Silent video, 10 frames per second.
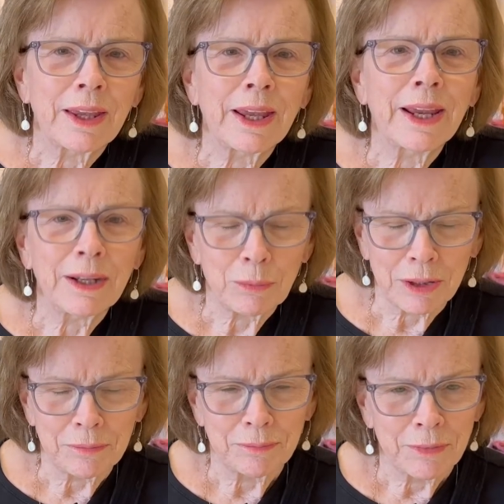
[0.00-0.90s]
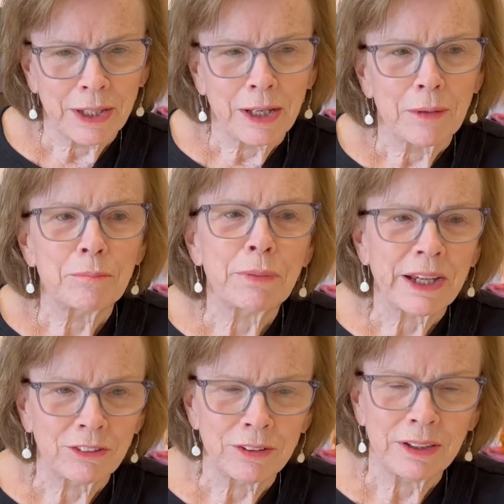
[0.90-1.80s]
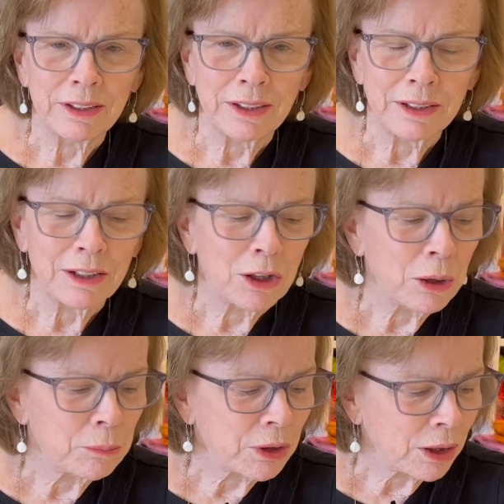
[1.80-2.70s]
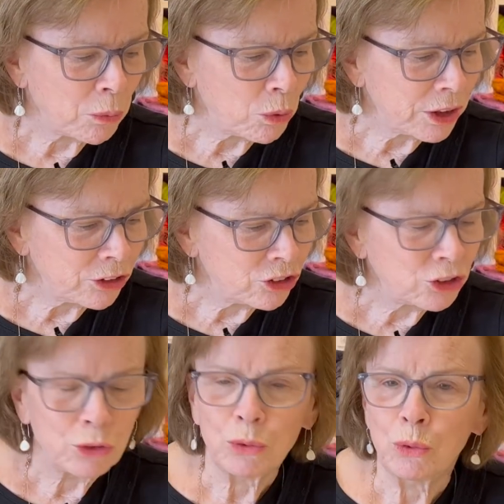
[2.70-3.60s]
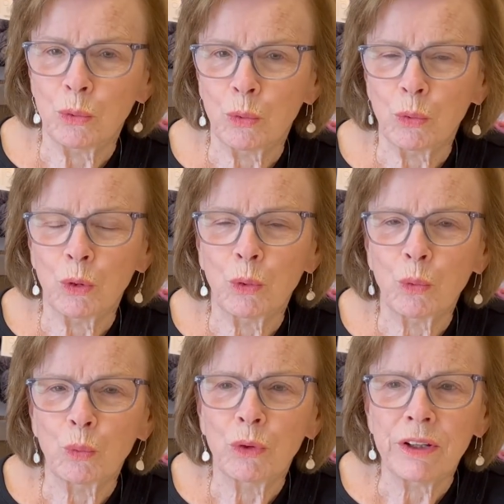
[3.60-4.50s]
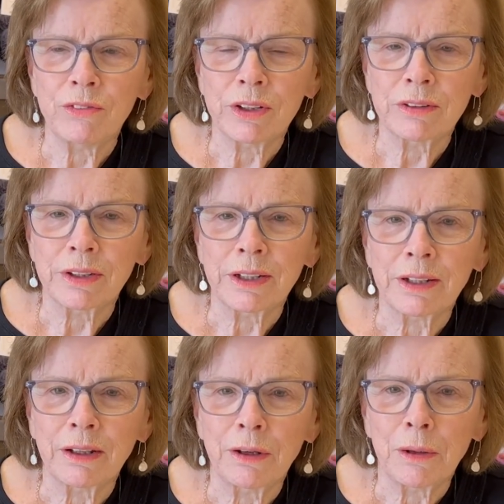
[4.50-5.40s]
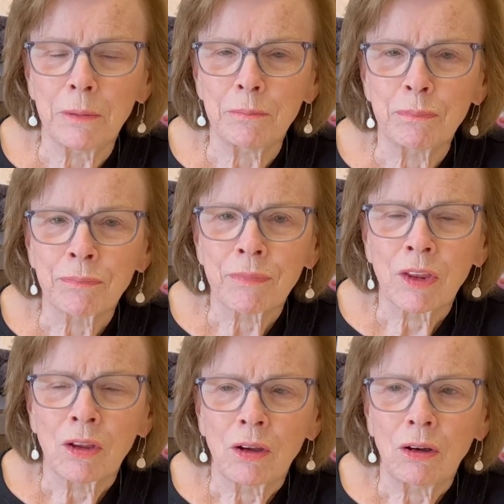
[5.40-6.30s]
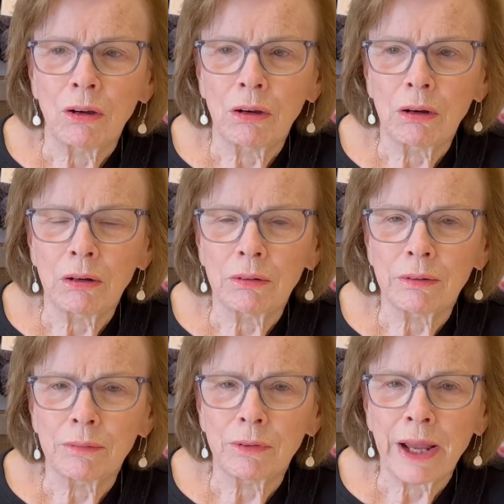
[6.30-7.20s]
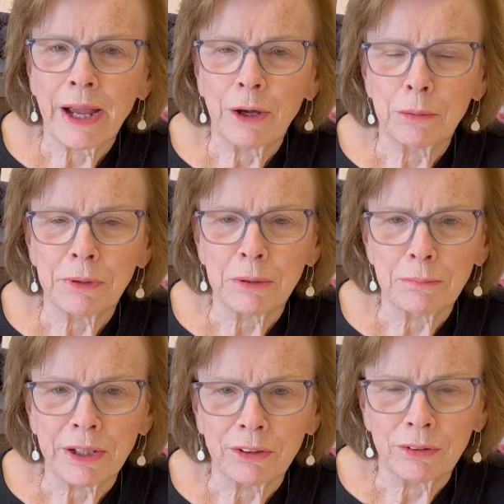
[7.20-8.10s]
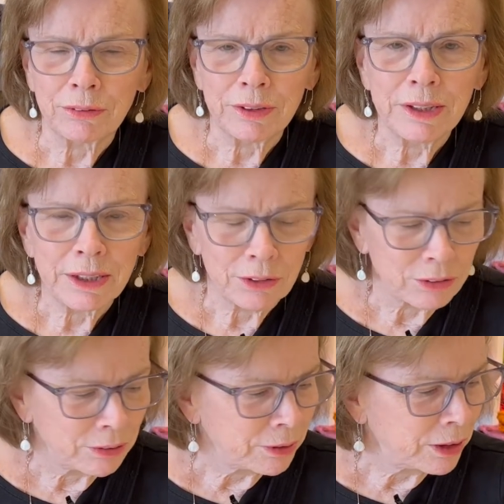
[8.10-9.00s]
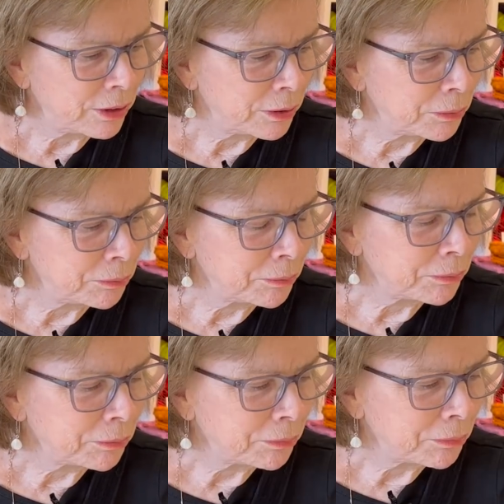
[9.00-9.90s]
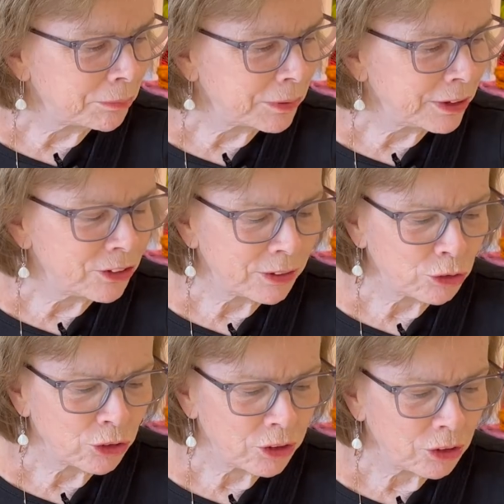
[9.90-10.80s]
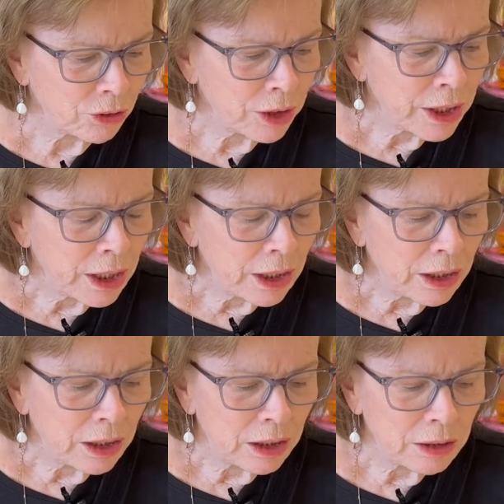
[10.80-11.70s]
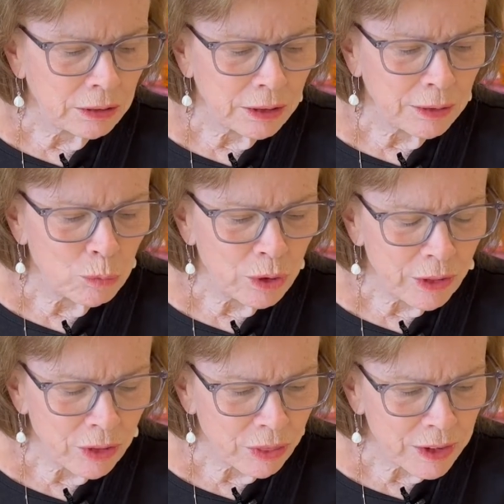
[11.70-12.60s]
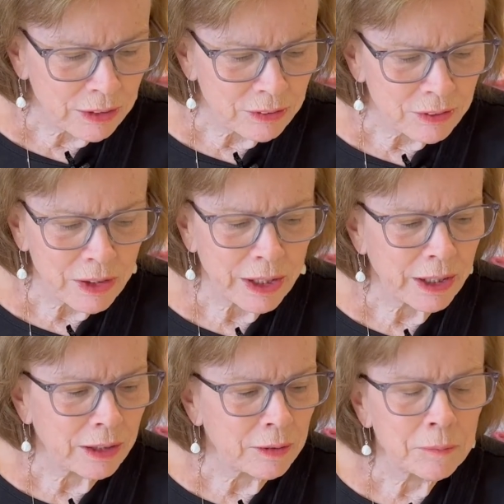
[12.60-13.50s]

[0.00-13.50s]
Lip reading: Anyway, back to knitting. I wanted to revisit our how to be a better knitter endeavors here. And one of the things that